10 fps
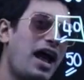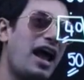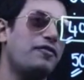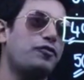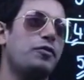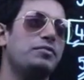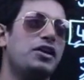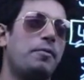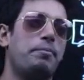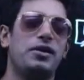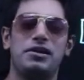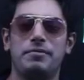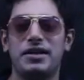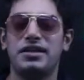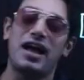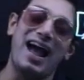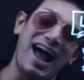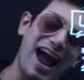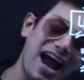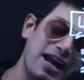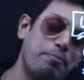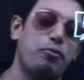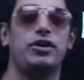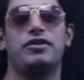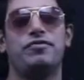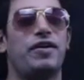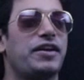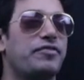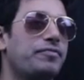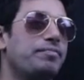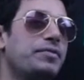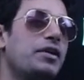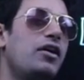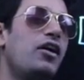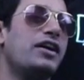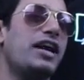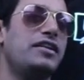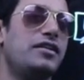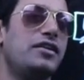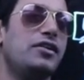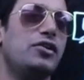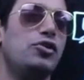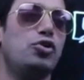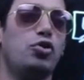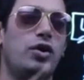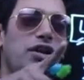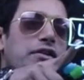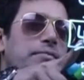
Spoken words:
and from the upper limit, add 0.5. Again, lower